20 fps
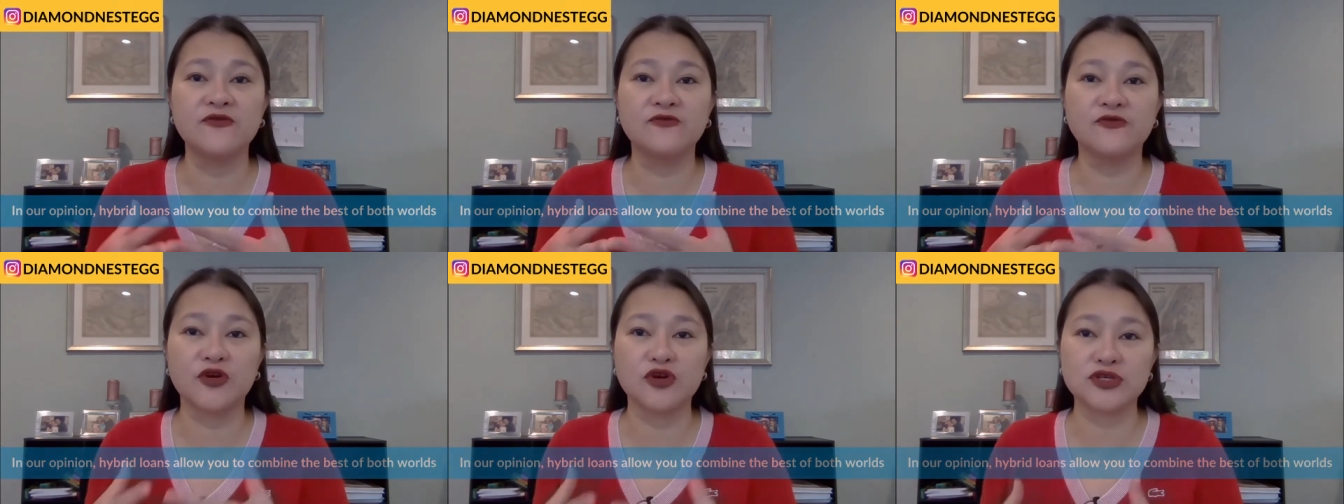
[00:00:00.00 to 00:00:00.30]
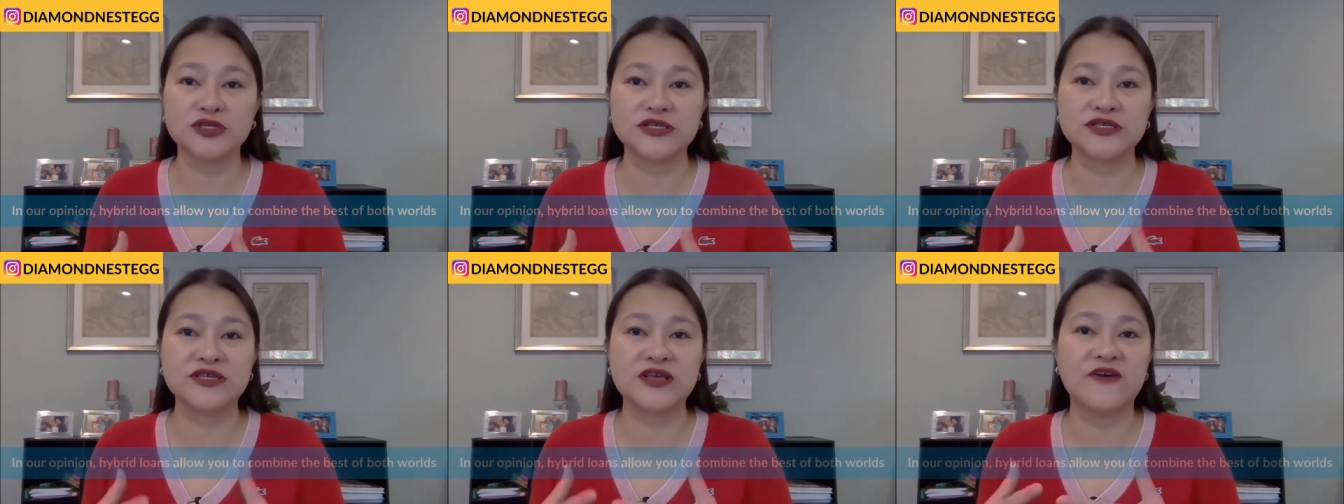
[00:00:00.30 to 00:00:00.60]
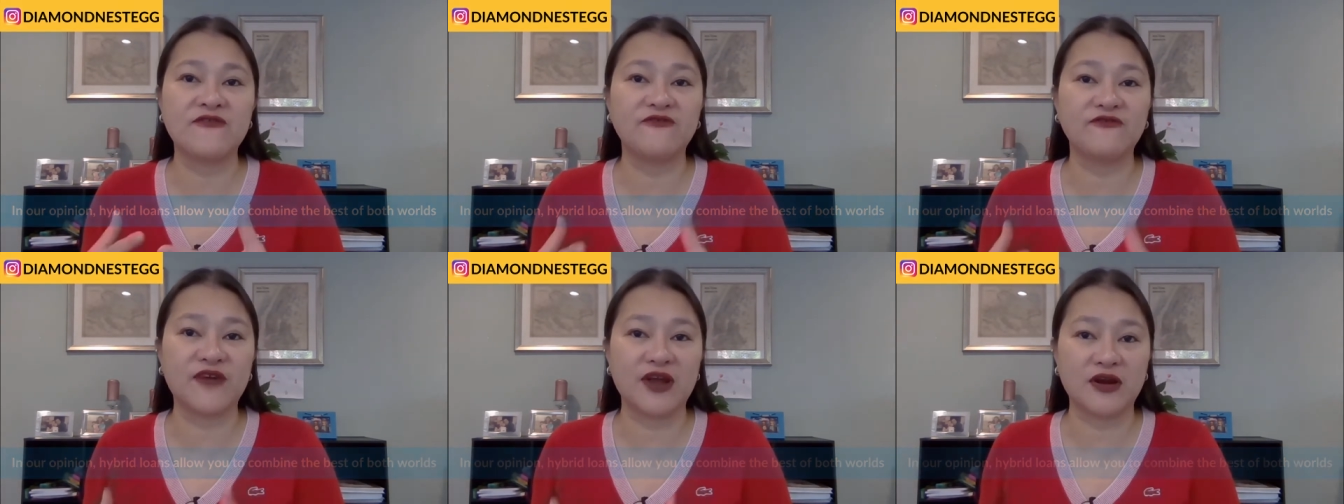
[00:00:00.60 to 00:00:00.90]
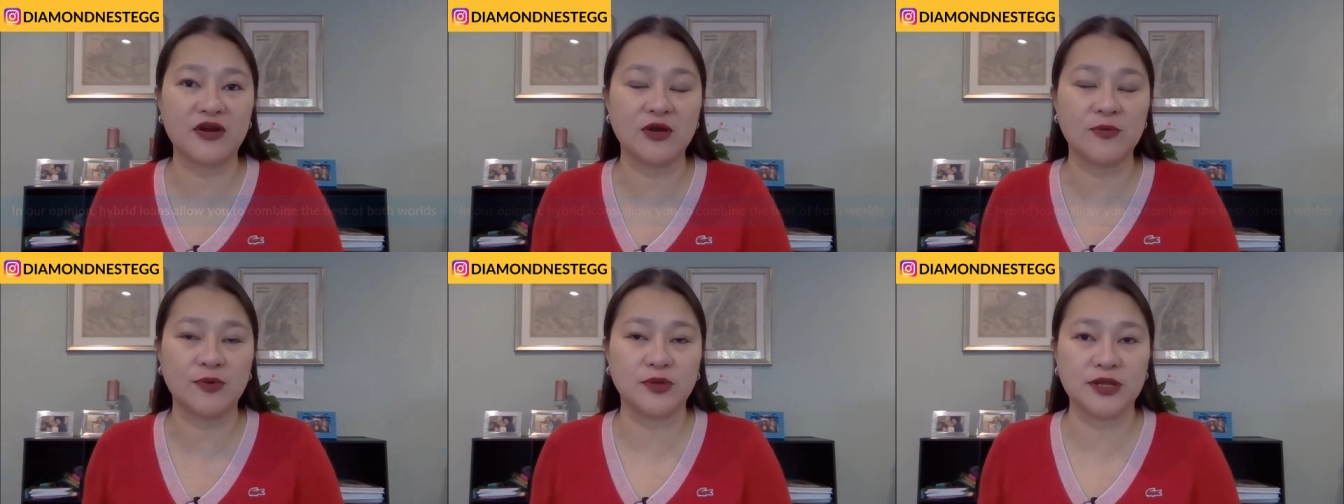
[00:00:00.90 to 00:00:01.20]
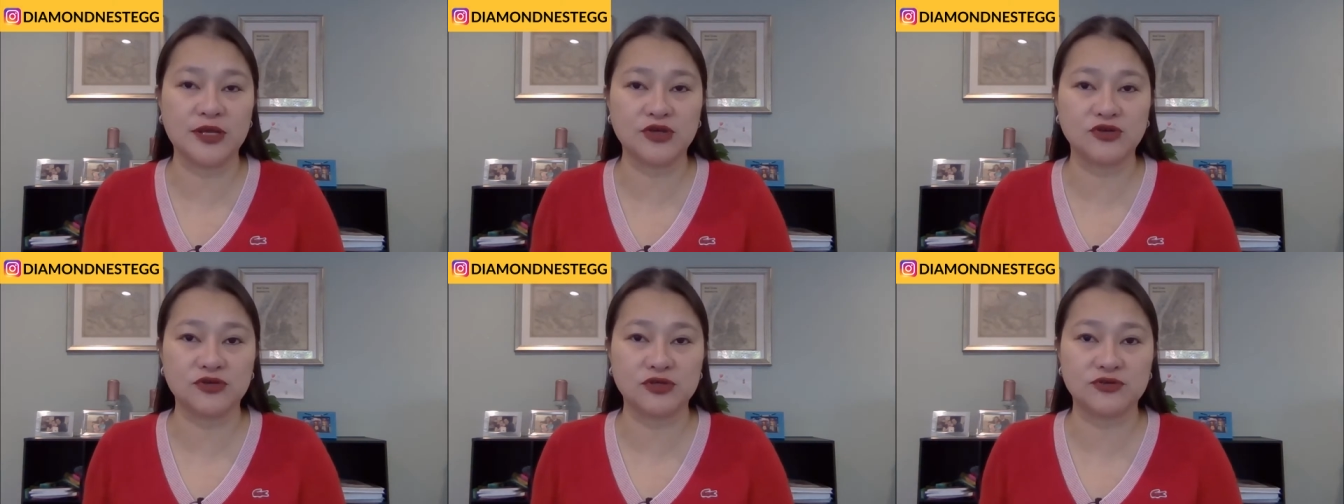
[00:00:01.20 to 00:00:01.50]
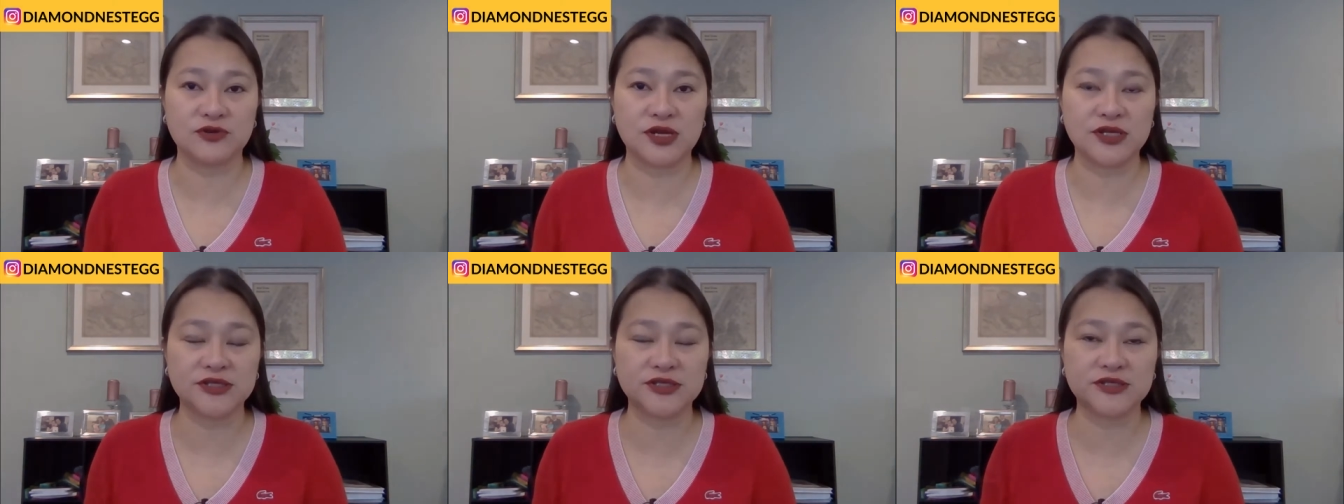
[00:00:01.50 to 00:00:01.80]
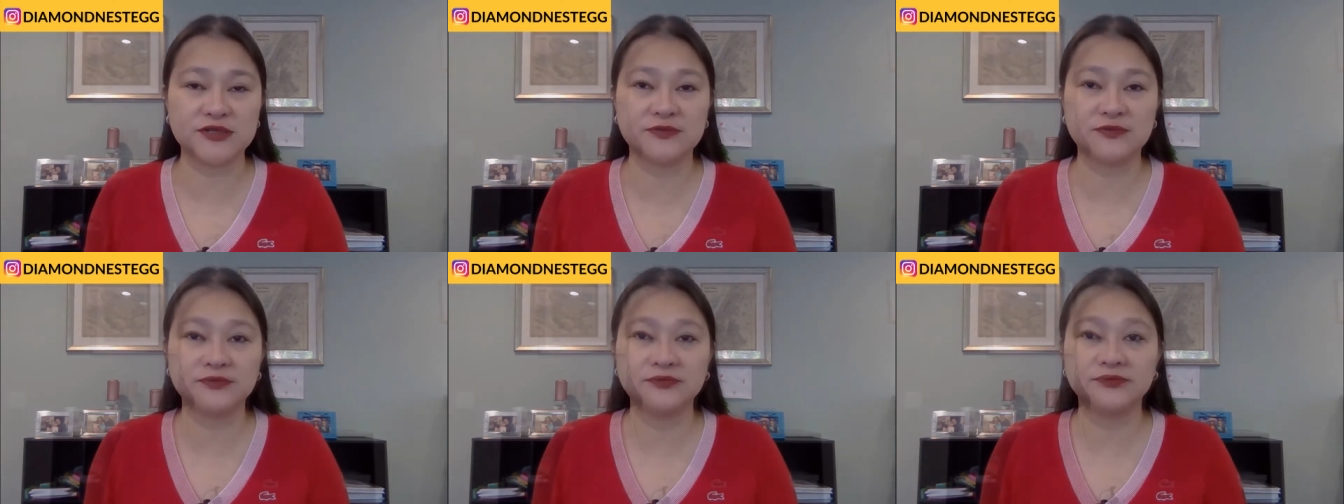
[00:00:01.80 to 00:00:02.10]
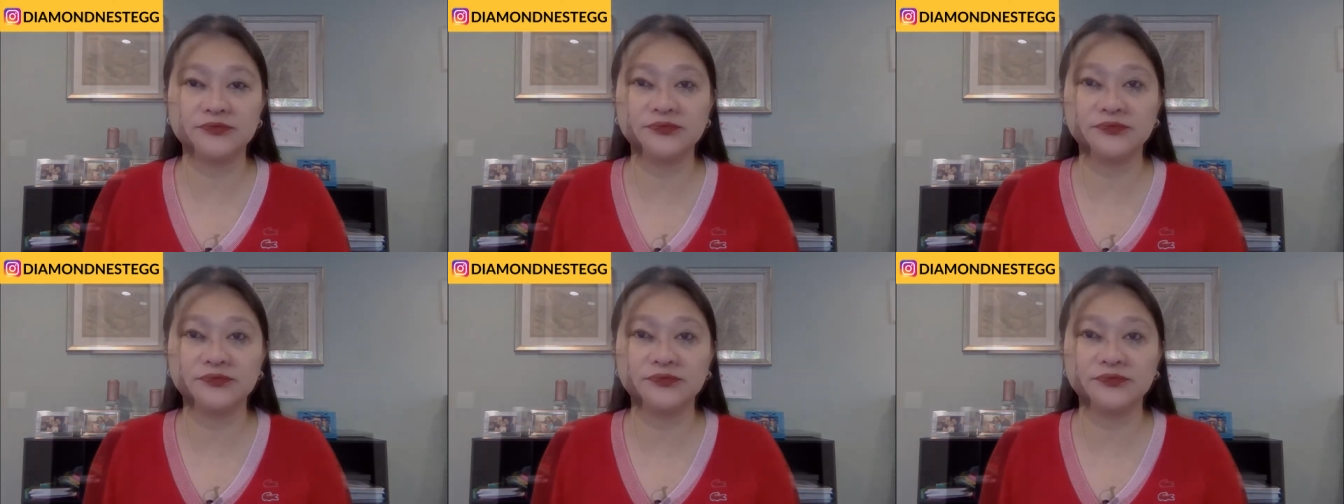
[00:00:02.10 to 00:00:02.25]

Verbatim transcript: versus variable interest rates.